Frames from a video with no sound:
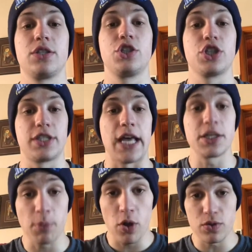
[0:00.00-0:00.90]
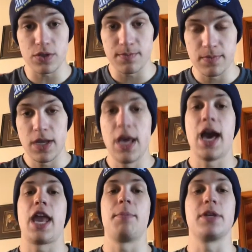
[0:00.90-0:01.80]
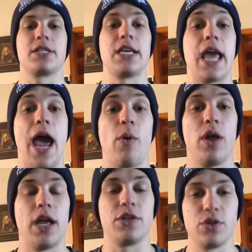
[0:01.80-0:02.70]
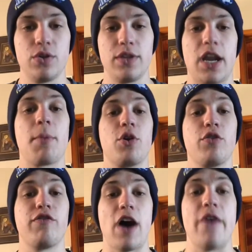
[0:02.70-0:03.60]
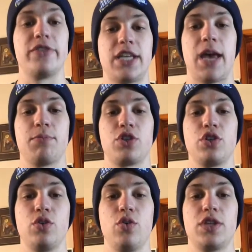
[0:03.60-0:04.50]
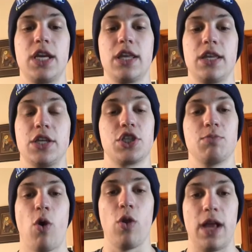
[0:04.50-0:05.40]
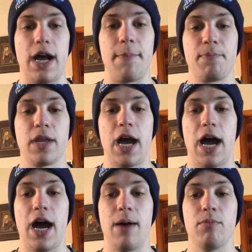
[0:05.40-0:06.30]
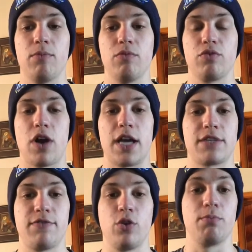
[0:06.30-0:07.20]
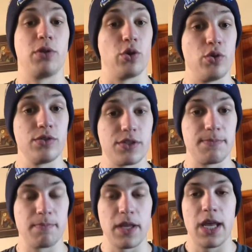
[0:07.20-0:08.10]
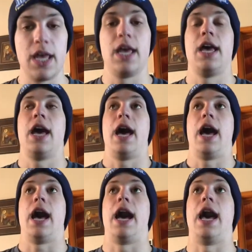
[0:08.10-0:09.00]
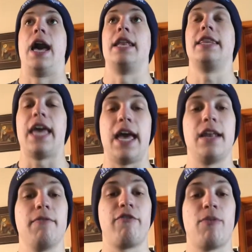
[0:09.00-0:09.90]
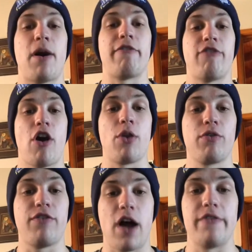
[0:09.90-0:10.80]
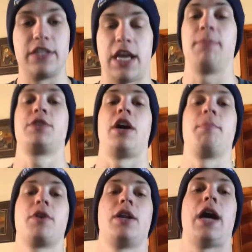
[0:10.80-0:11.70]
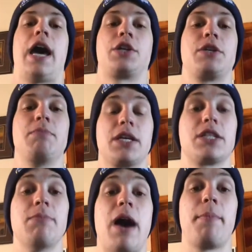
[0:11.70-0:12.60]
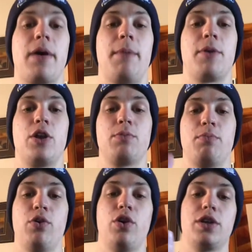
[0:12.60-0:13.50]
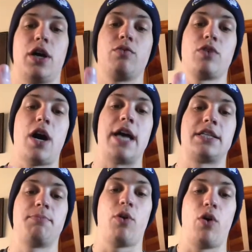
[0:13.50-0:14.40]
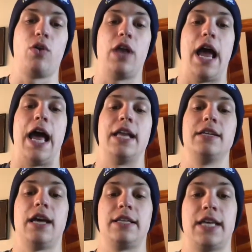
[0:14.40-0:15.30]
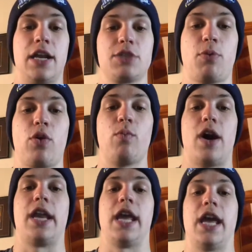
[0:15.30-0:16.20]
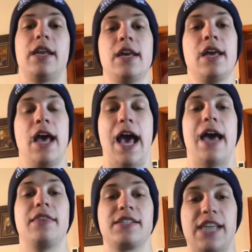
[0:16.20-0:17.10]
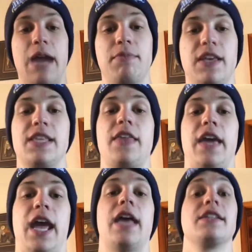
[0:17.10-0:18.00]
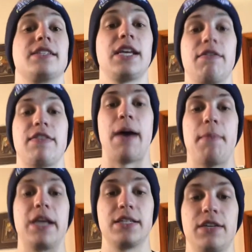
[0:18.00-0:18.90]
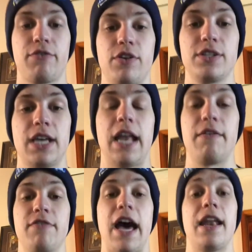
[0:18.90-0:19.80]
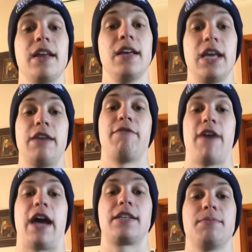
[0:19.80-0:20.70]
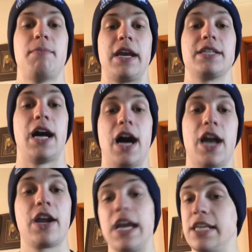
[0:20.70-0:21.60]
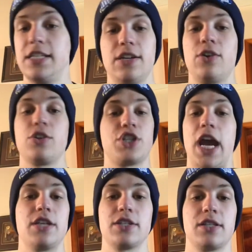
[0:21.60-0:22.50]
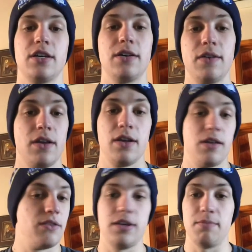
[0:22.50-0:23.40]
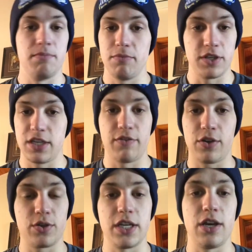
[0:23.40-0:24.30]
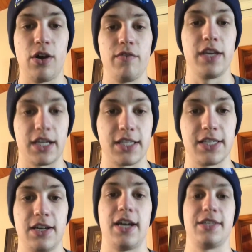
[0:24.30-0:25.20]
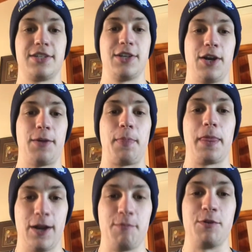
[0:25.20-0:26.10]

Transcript: just tennis balls, and I'm going to see how well I do. Then I'm going to do 5 attempts using the smaller rice-filled balloons. And then for my final 5 attempts, I'm going to actually mix them up, and I'm going to put a rice ball and a tennis ball in one hand and the same thing in the other hand, see if that makes a difference, and if that, in fact, makes it harder, easier, or changes the difficulty of the exercise. So, hope you